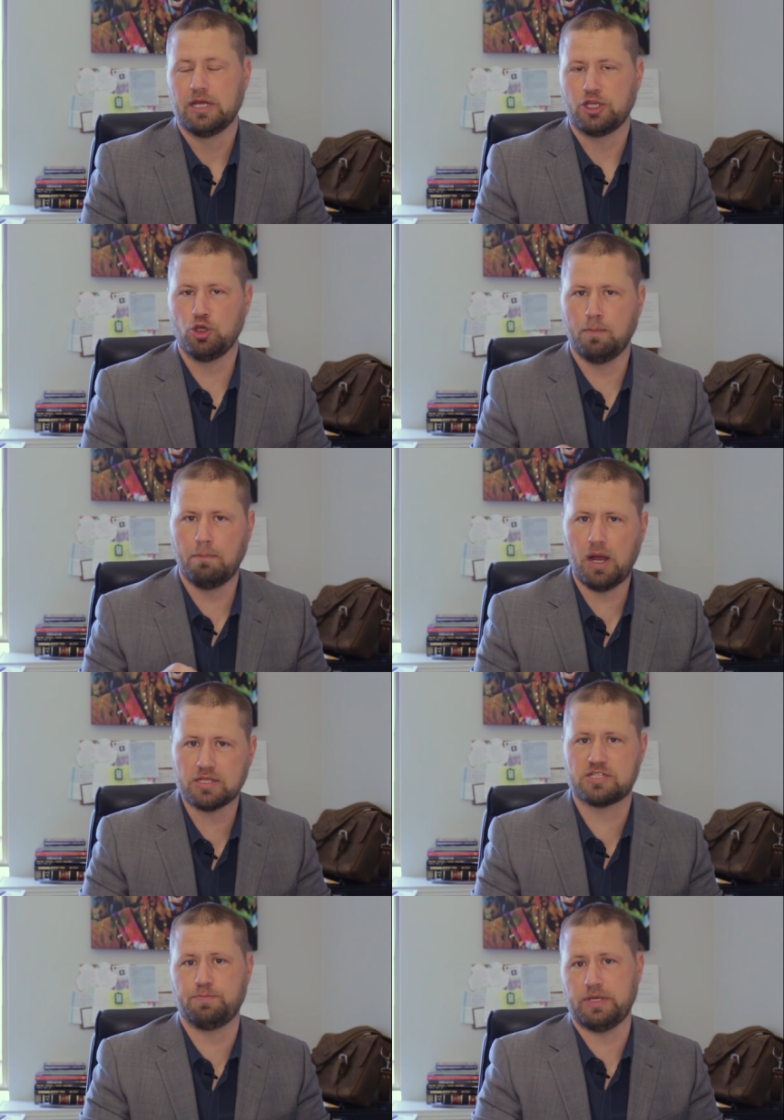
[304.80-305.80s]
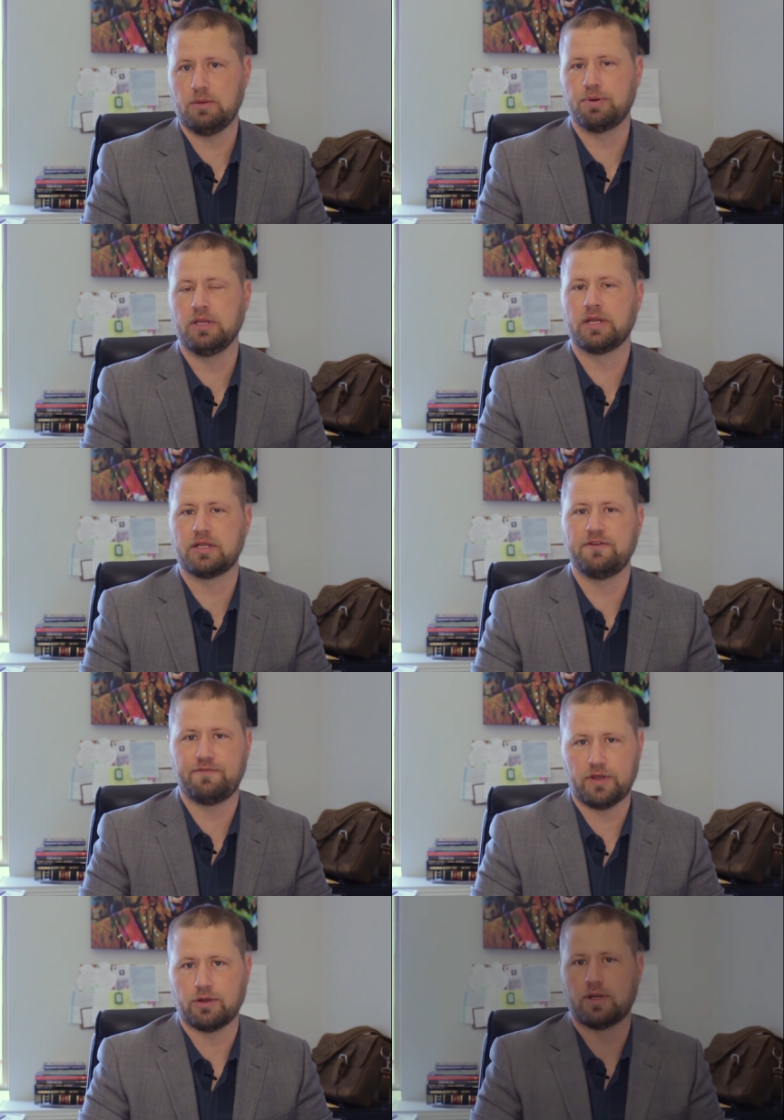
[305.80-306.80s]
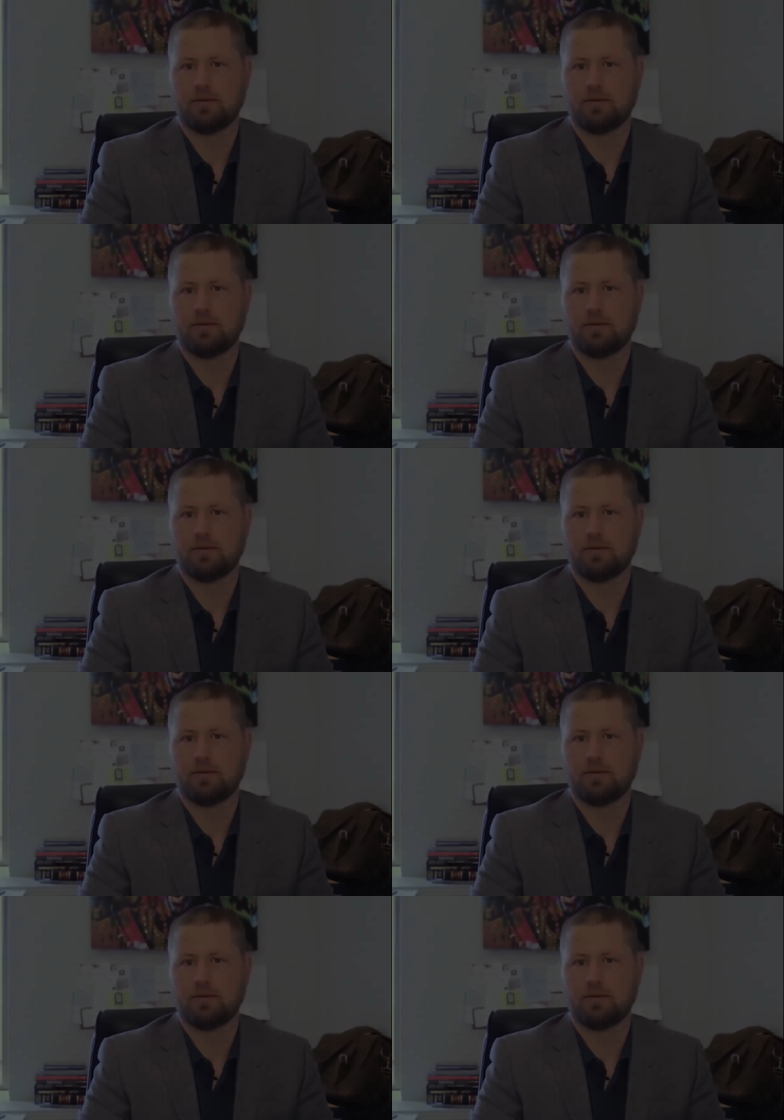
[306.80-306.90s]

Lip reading: you must be politically feared.